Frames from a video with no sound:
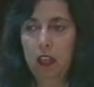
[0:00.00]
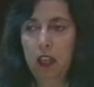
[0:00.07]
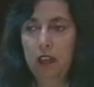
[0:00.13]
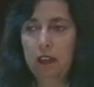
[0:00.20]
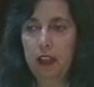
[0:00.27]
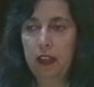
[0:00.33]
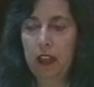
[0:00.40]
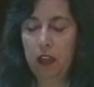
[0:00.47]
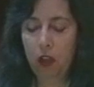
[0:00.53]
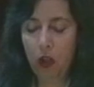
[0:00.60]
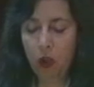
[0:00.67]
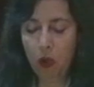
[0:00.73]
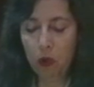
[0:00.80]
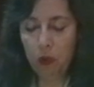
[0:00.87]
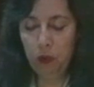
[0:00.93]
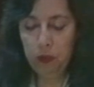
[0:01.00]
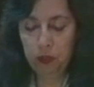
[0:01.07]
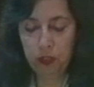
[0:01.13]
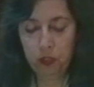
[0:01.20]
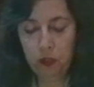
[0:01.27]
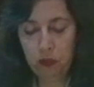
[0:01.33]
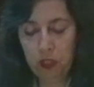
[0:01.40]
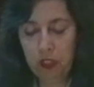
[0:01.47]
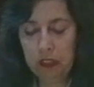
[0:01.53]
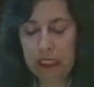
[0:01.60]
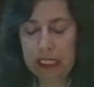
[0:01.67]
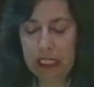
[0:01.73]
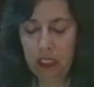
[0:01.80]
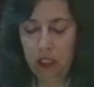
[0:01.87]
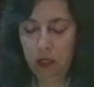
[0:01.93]
that had holes drilled
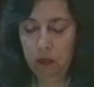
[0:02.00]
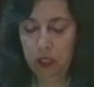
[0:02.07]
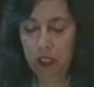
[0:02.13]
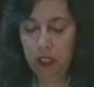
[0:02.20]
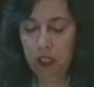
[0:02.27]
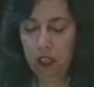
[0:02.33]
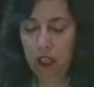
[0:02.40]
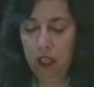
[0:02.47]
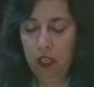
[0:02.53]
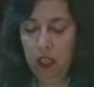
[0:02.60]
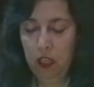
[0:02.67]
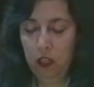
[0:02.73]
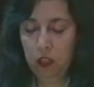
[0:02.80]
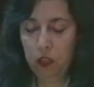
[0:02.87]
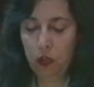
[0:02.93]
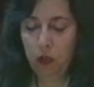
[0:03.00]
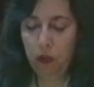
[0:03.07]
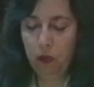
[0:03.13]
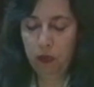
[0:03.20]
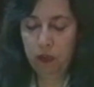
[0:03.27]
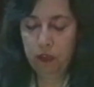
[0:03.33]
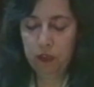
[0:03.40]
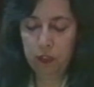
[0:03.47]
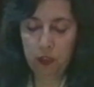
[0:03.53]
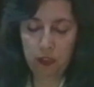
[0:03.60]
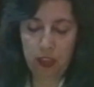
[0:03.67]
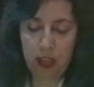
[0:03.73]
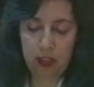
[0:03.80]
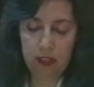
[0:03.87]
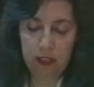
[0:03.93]
into it so
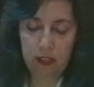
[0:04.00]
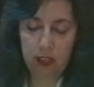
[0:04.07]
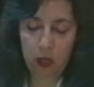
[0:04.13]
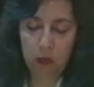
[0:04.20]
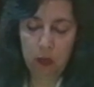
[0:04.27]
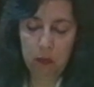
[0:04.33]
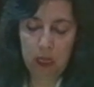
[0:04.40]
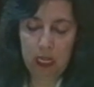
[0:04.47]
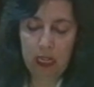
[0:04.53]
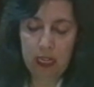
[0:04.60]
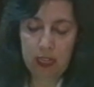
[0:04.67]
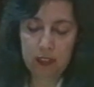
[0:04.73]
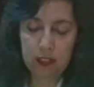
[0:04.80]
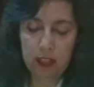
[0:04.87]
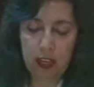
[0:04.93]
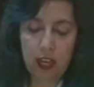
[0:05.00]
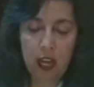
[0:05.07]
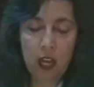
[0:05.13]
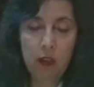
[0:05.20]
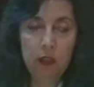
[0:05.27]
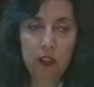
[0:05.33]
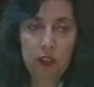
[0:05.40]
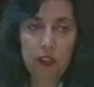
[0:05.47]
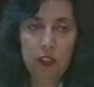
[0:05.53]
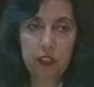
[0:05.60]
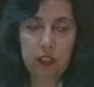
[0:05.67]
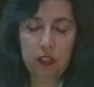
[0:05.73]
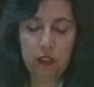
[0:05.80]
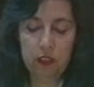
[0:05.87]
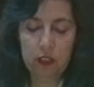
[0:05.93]
that there would be less air
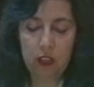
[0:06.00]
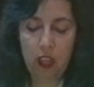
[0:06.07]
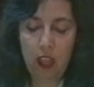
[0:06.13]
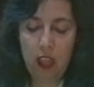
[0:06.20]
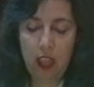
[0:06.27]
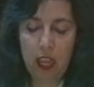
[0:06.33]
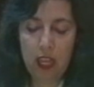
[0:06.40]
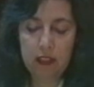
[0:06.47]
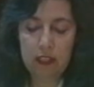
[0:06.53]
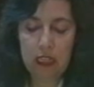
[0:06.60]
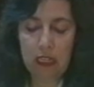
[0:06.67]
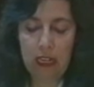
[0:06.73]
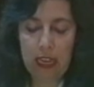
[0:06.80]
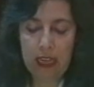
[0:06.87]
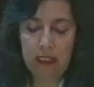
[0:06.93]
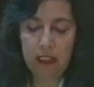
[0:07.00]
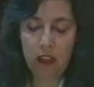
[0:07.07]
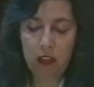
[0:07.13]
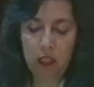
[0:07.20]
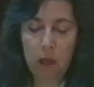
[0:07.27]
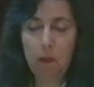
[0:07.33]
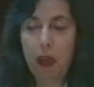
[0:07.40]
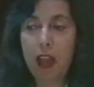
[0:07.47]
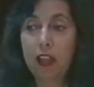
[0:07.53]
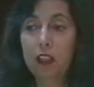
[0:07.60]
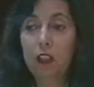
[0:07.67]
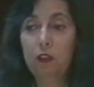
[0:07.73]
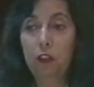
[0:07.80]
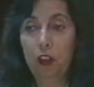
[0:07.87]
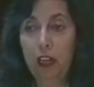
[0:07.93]
resistance as it landed on the back
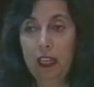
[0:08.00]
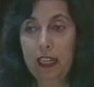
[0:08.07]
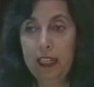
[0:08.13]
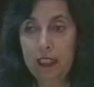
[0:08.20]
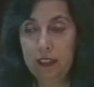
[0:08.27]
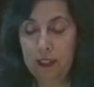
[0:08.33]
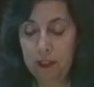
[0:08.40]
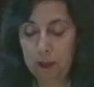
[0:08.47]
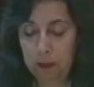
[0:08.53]
of your legs.